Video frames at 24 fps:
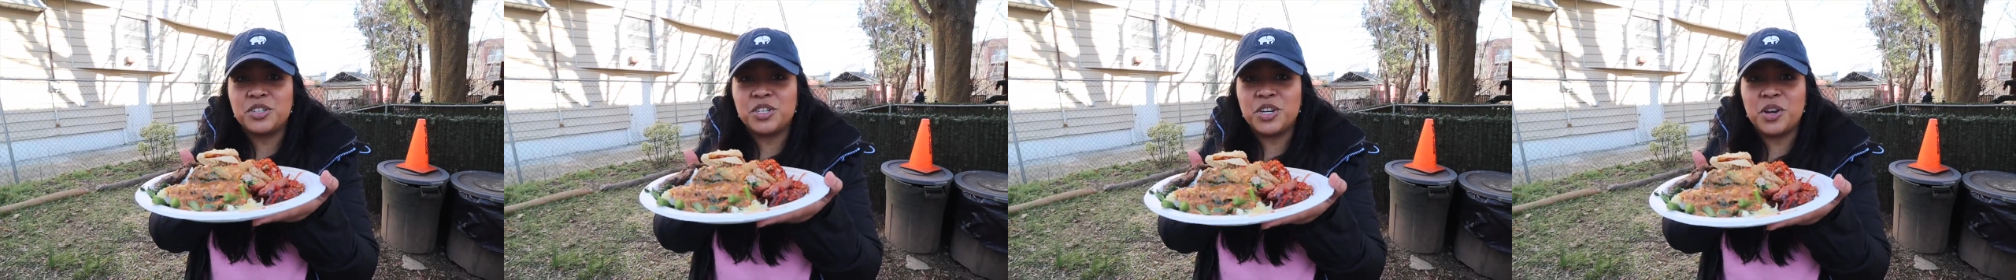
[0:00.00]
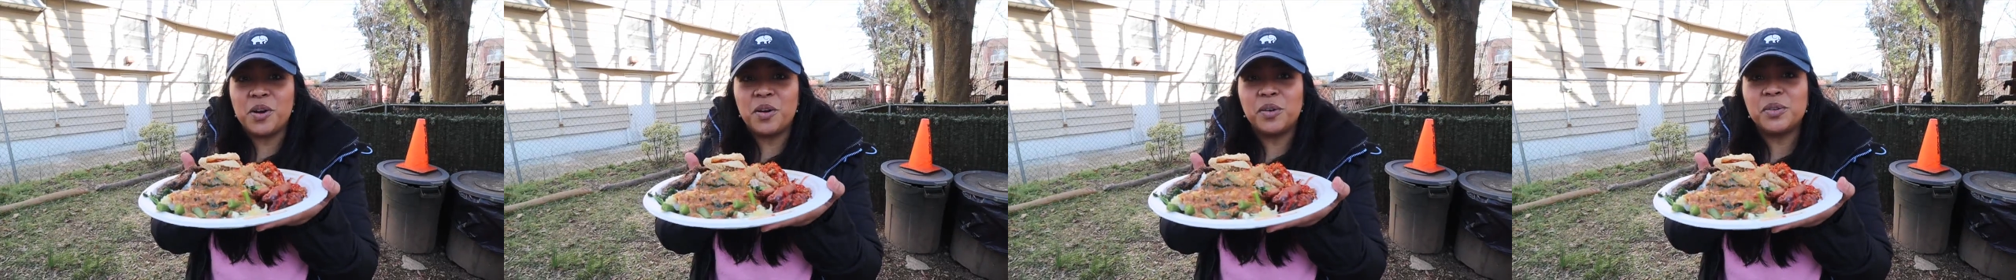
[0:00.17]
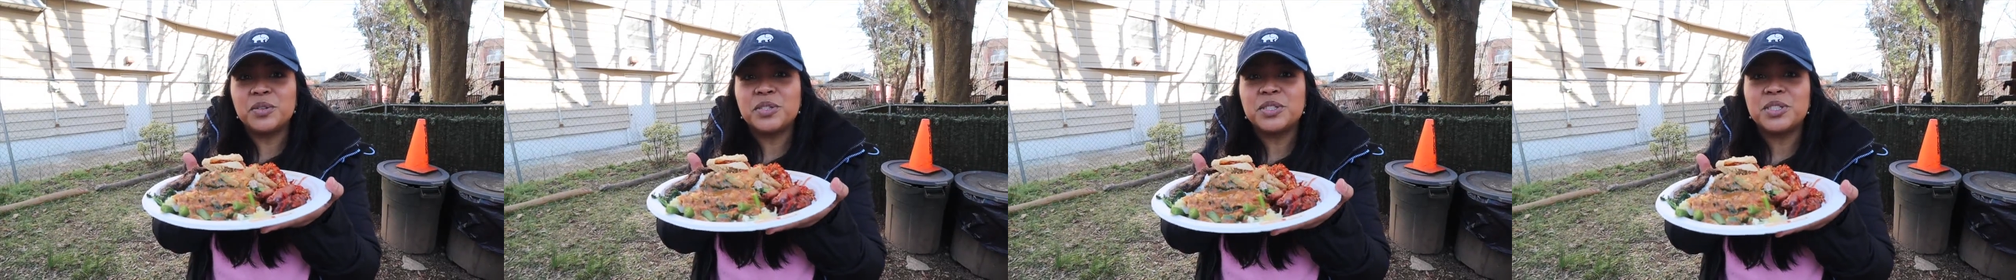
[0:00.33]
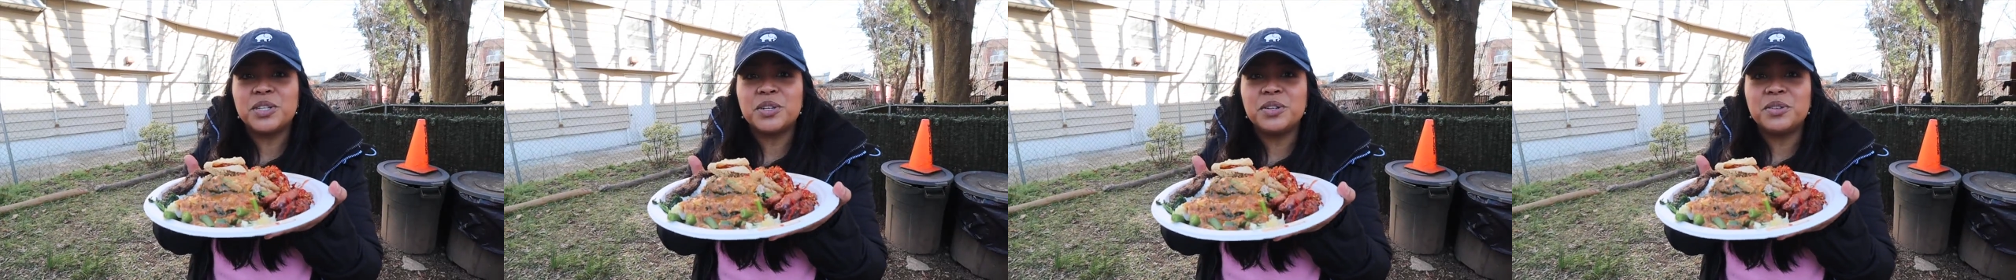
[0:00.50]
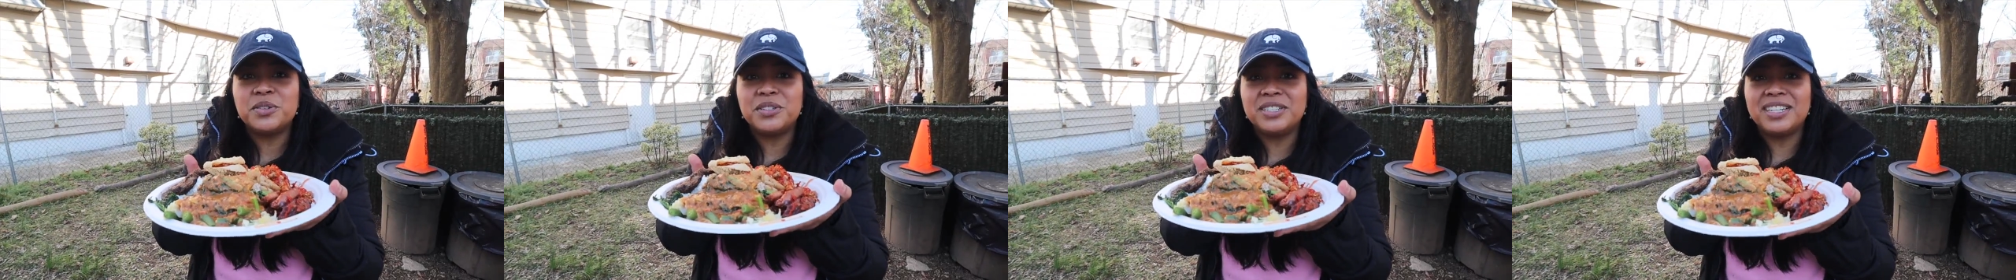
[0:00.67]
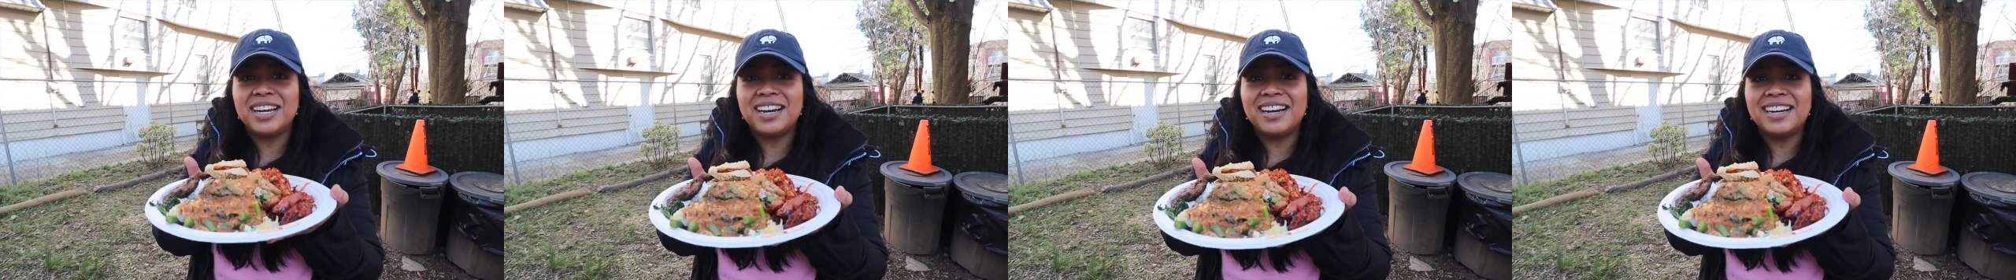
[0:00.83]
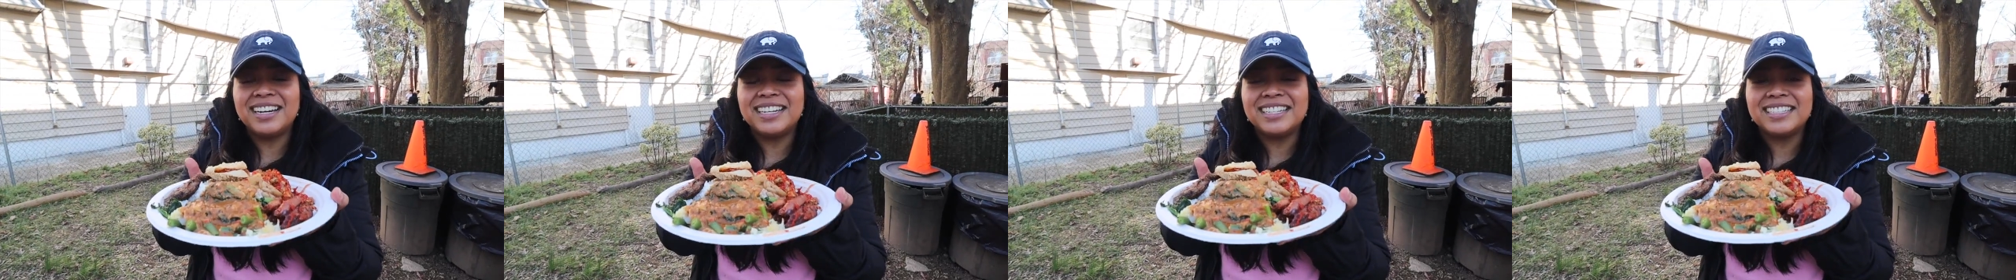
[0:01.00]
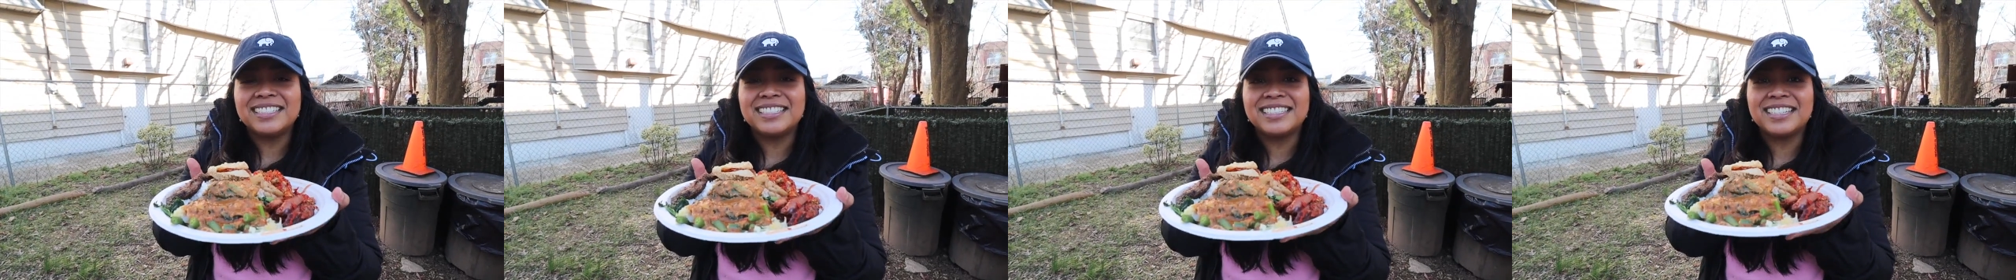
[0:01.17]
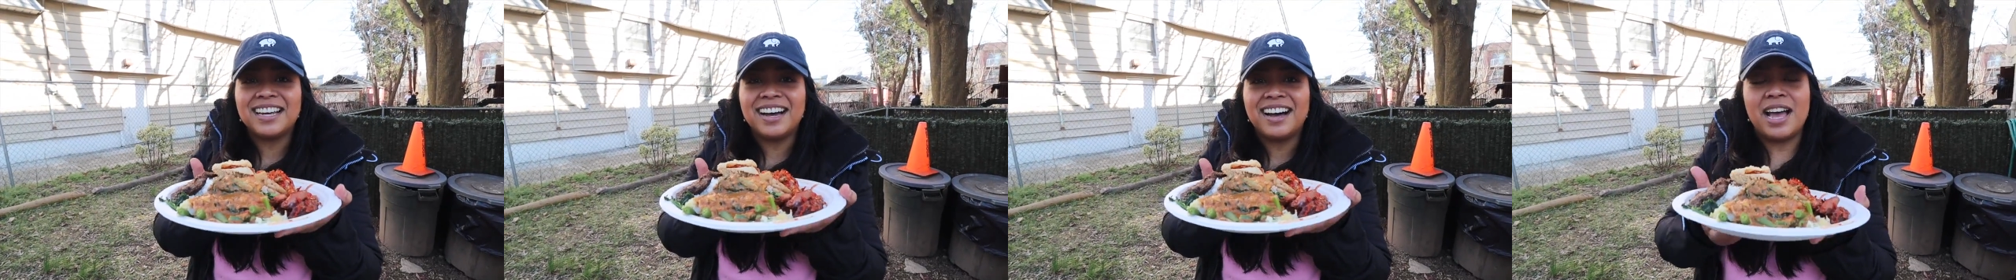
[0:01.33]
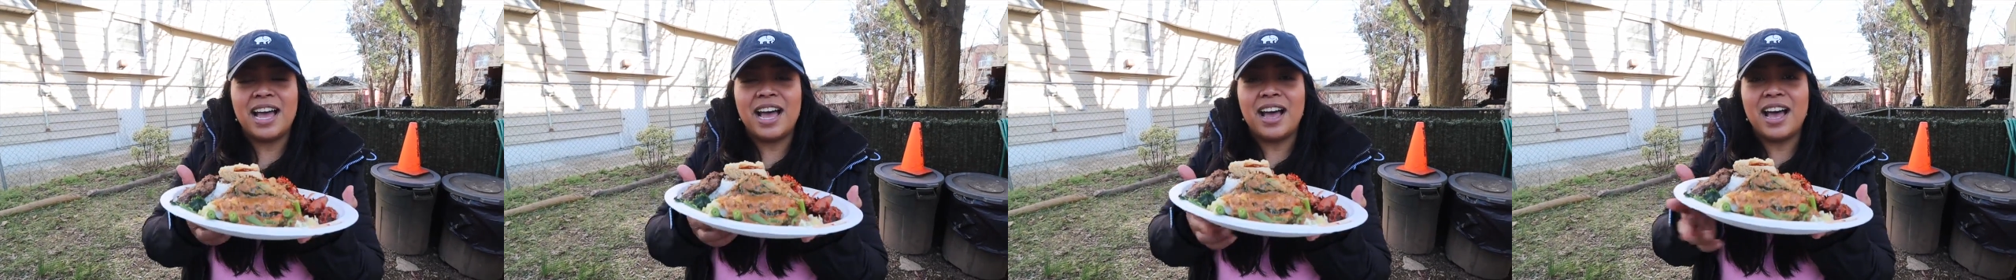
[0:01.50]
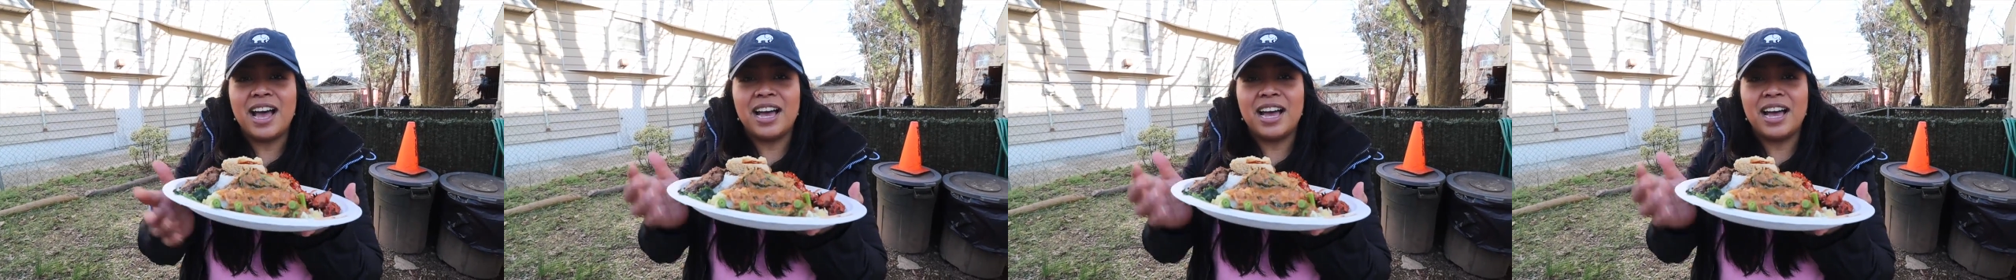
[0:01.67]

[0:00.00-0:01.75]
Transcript: she also does a